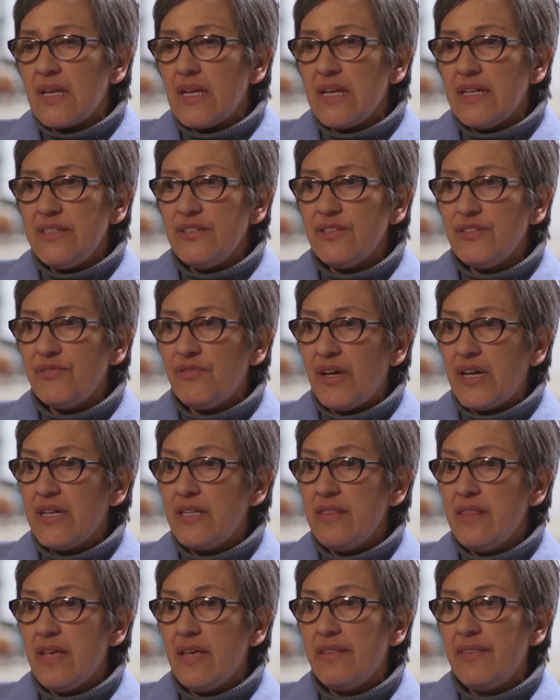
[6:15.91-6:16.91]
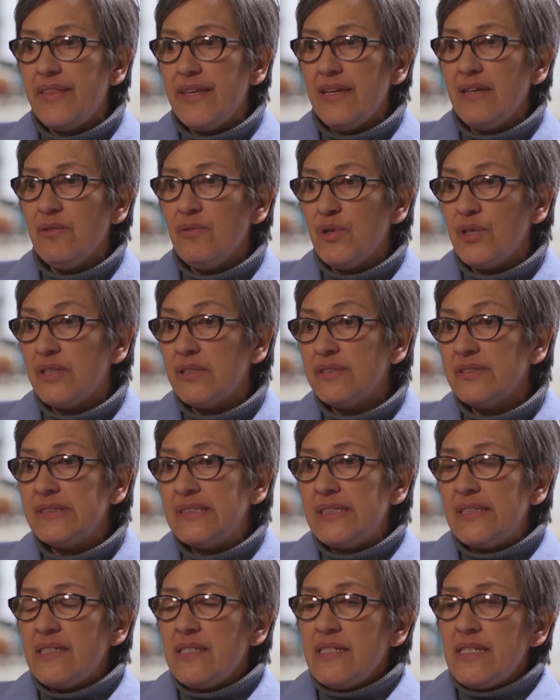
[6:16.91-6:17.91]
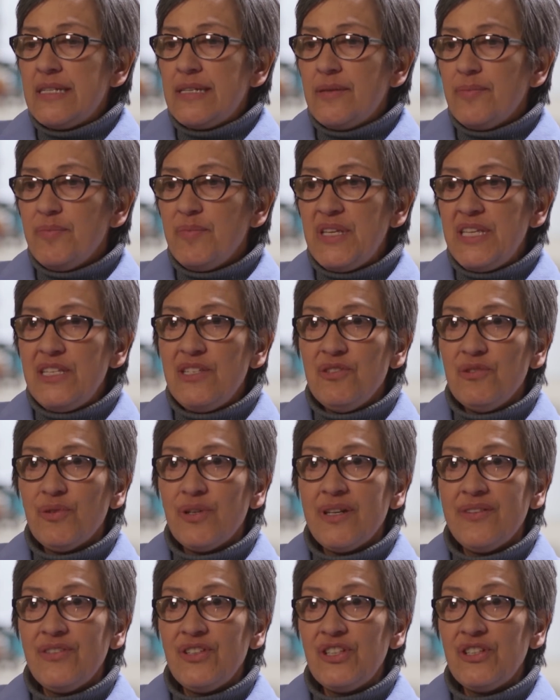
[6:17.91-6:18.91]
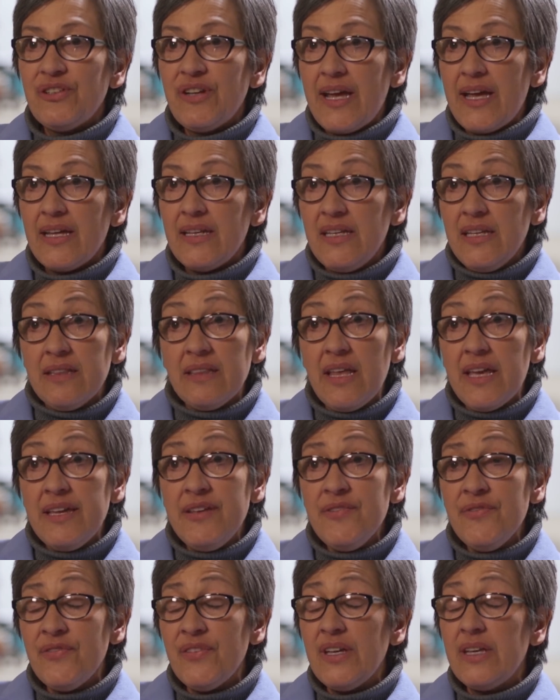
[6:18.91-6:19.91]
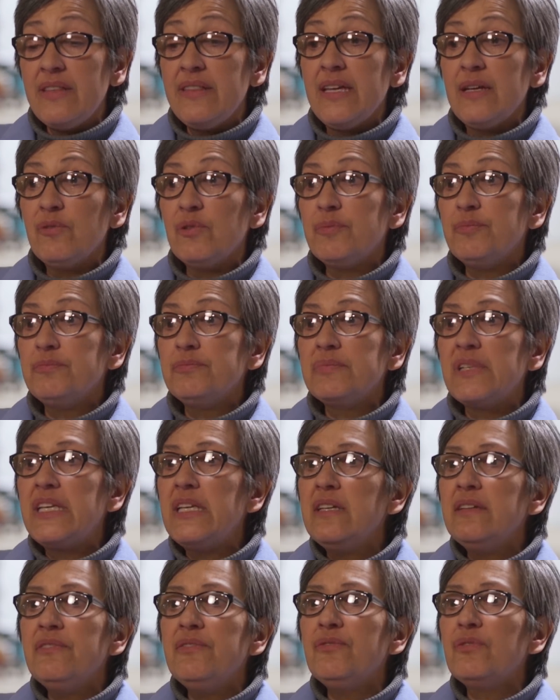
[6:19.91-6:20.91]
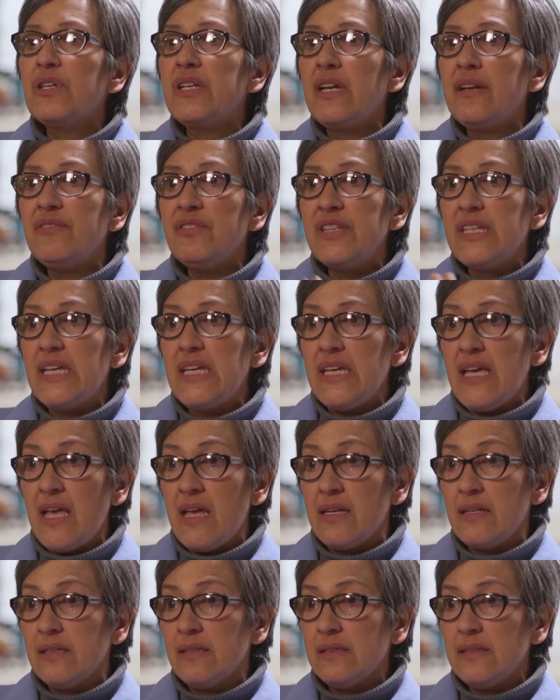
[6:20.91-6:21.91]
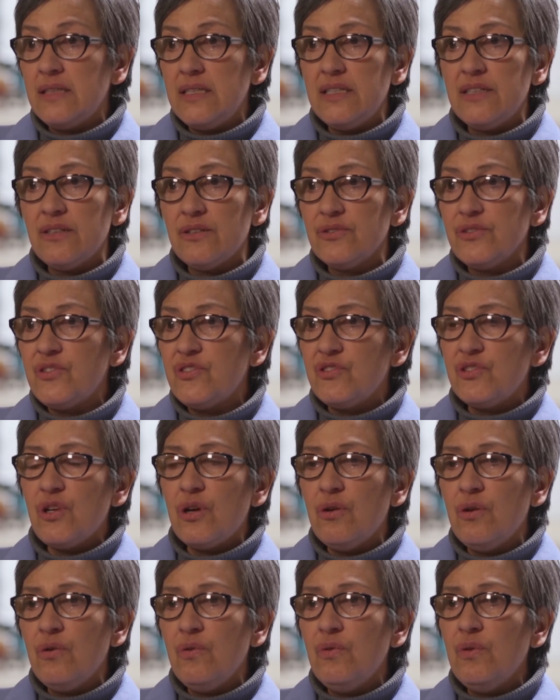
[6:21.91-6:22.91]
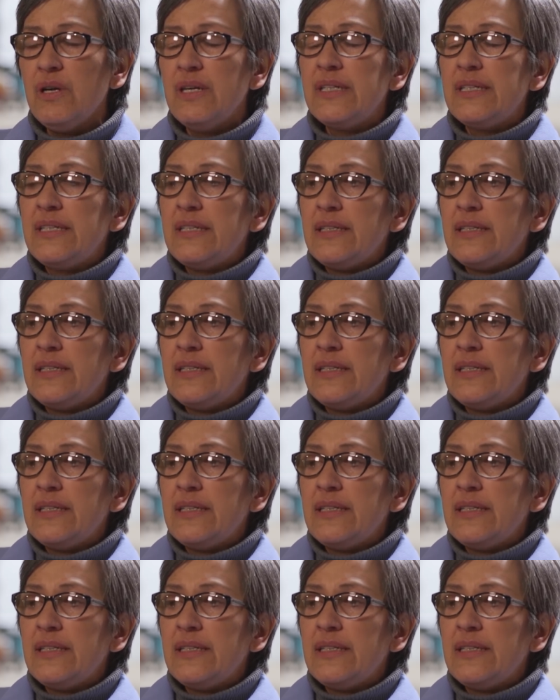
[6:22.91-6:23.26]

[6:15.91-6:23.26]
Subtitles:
I just find that they will meet you wherever you're at in life, and they will give whatever they can, you know, so